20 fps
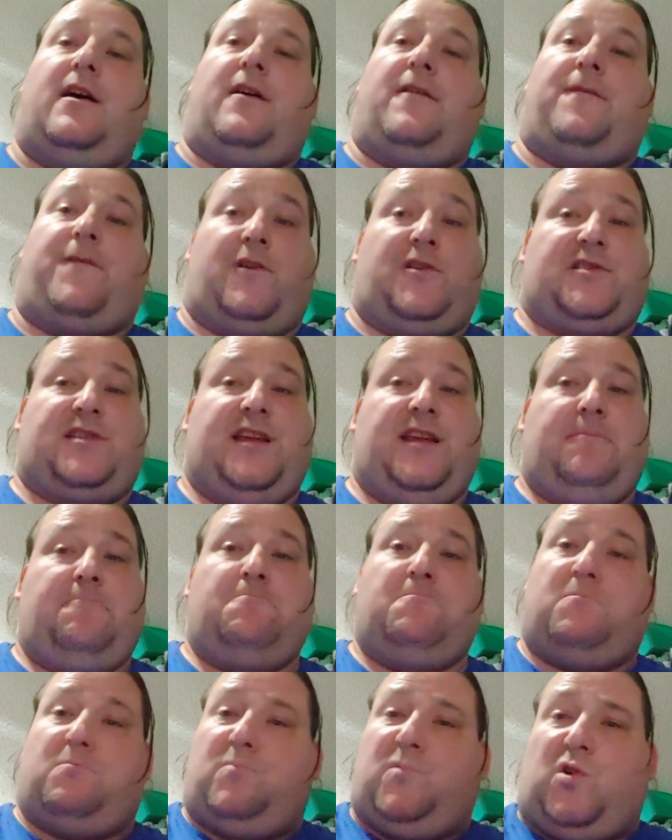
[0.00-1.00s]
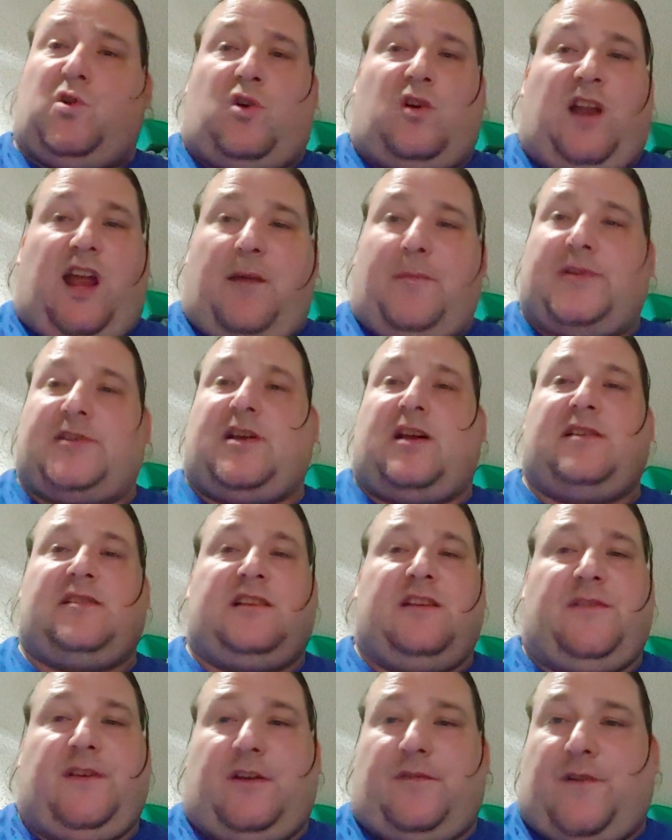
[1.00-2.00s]
First thing, look on Amazon,
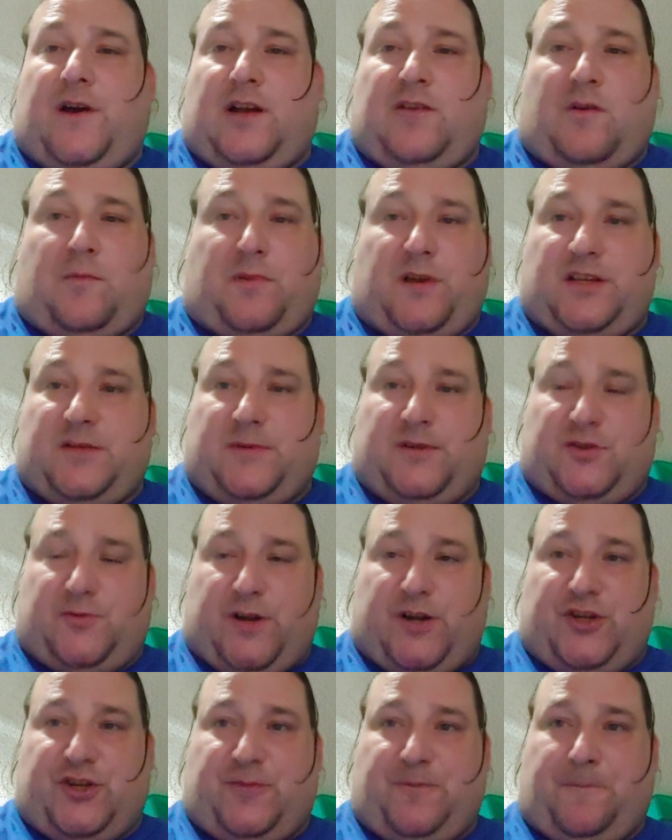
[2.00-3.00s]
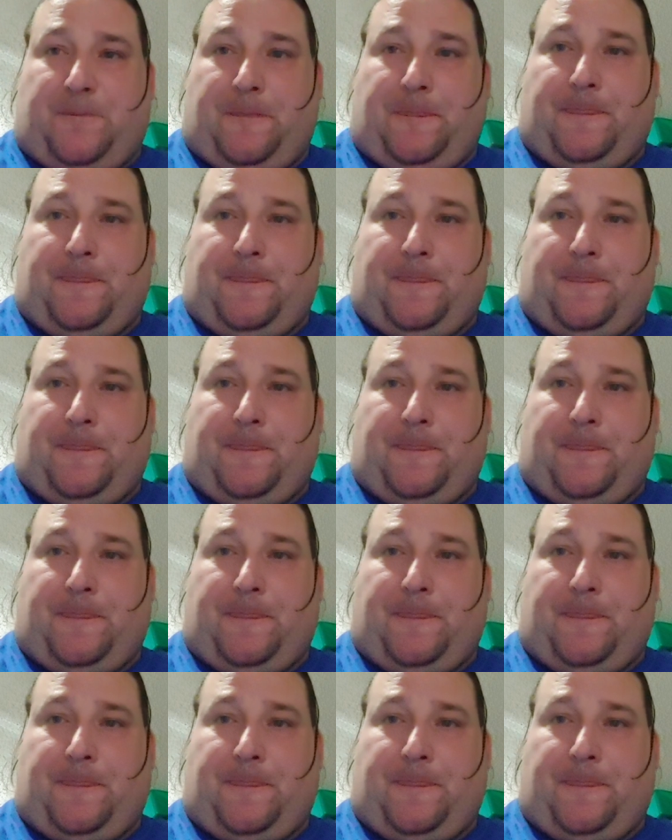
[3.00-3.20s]
see if you can find a replacement switch.